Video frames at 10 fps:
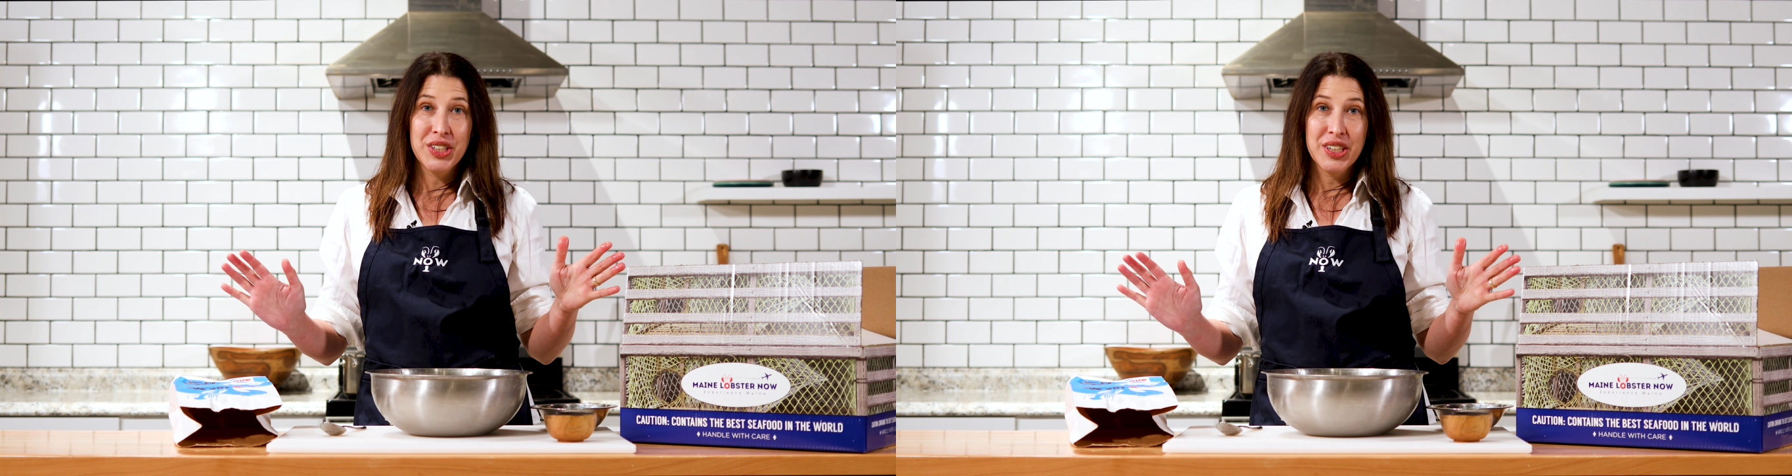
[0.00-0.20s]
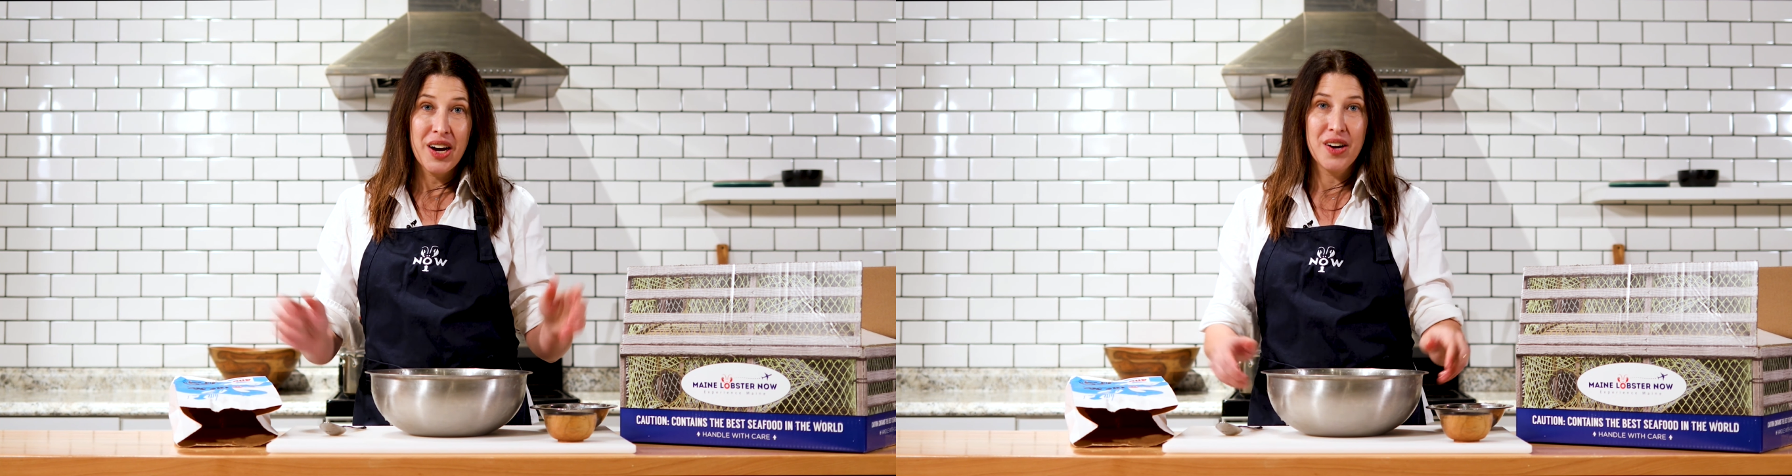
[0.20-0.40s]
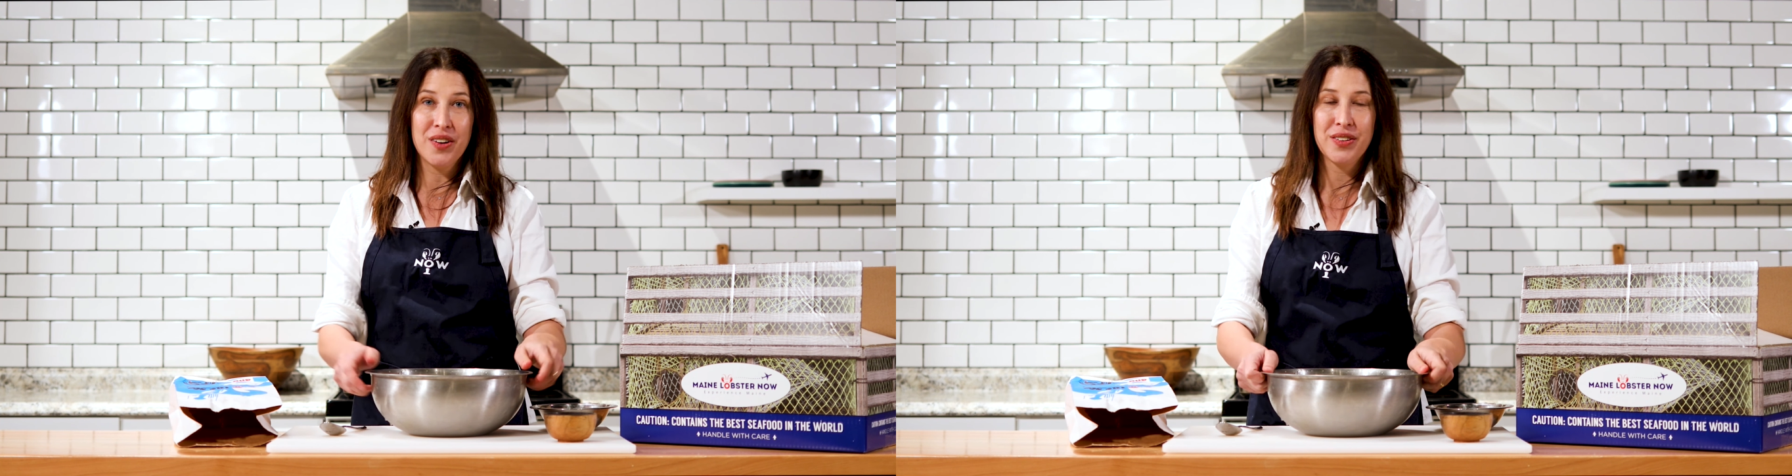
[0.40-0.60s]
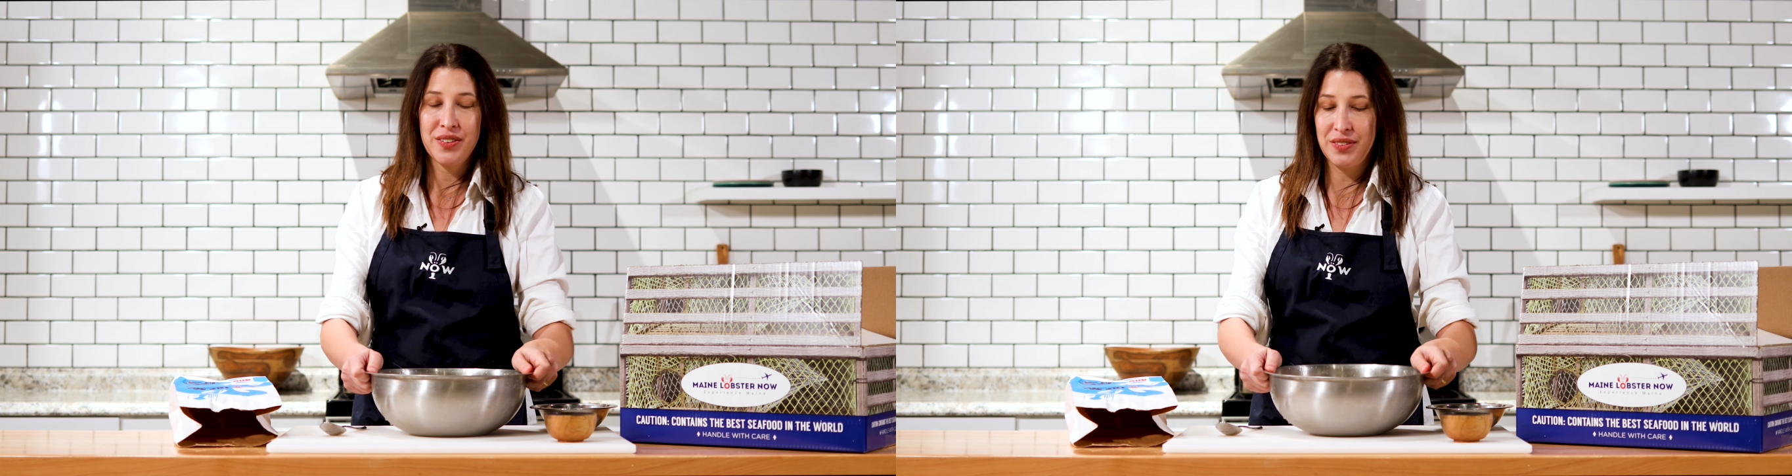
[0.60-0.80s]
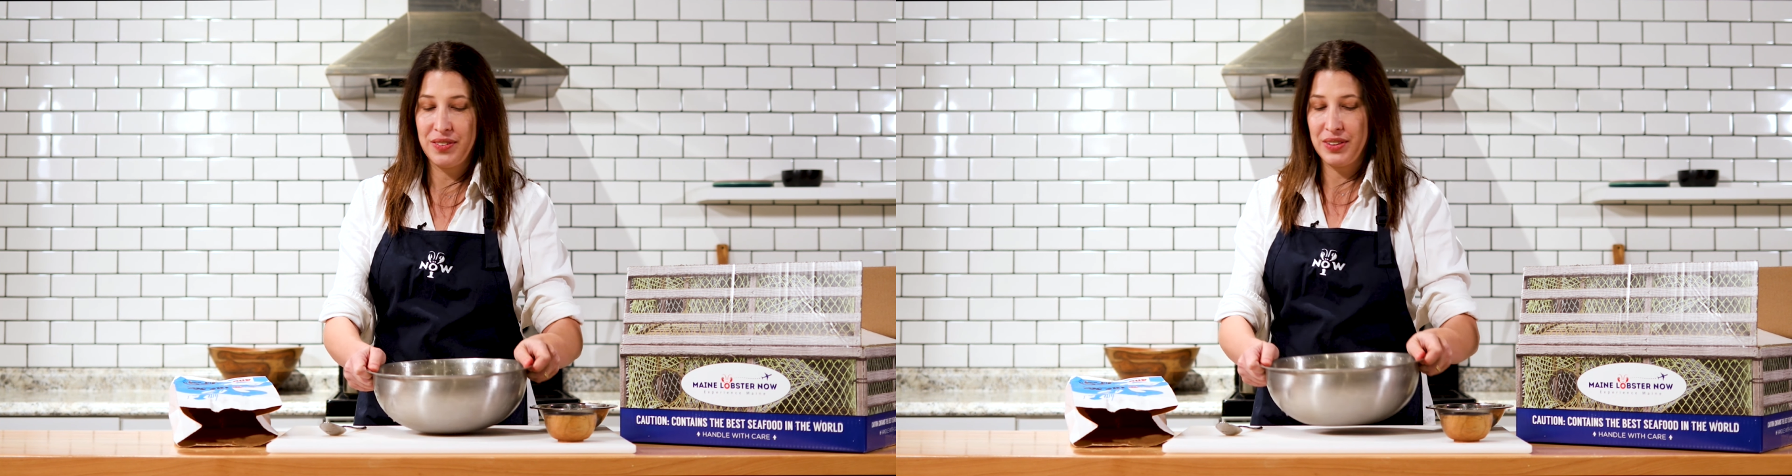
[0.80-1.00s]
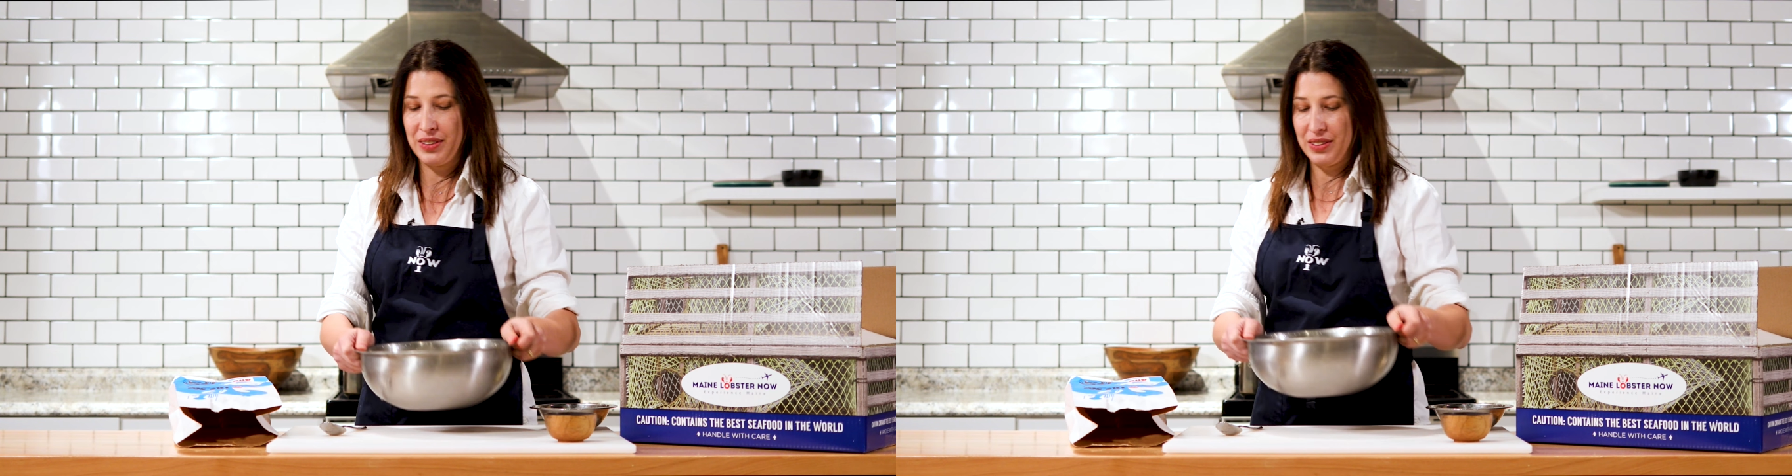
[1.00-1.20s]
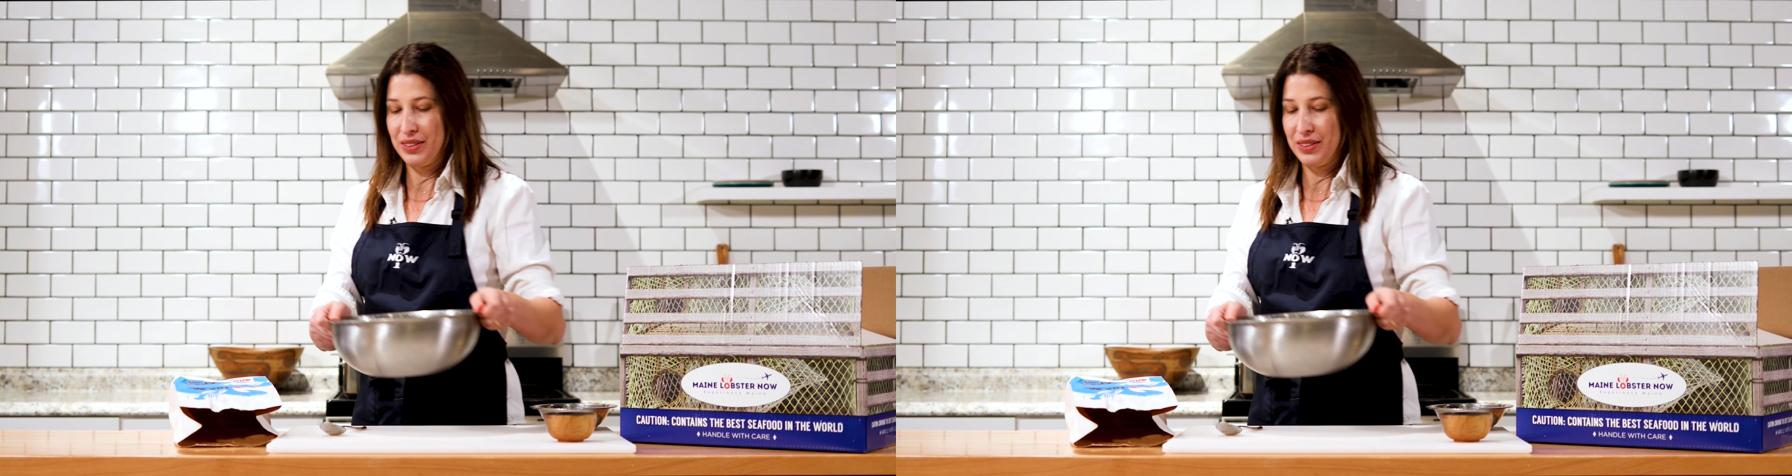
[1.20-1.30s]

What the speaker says: to go. Bring a